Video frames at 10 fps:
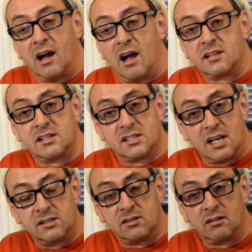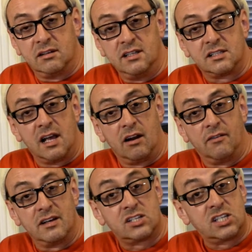as a sensor instead of
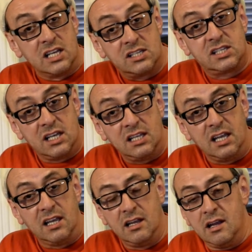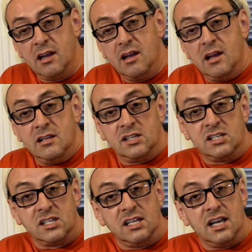a CCD.
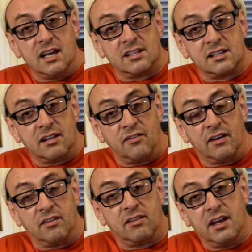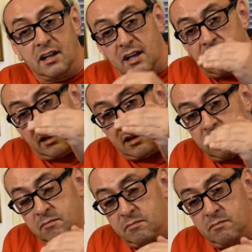CCD has a different thing.
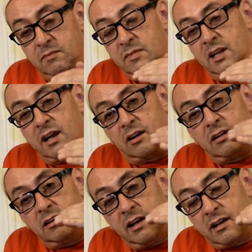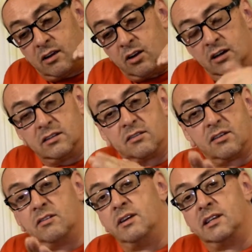The current
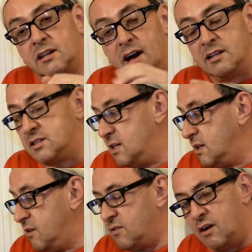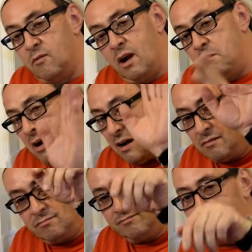through it runs in a different way,
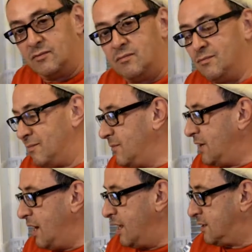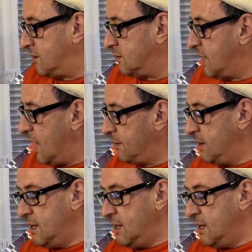but later on that.